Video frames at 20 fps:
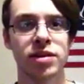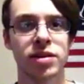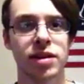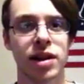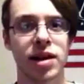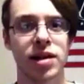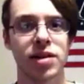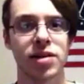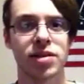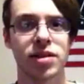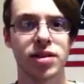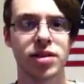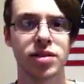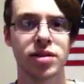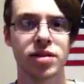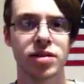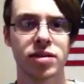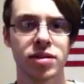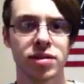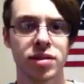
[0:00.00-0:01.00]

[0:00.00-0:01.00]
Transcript: I think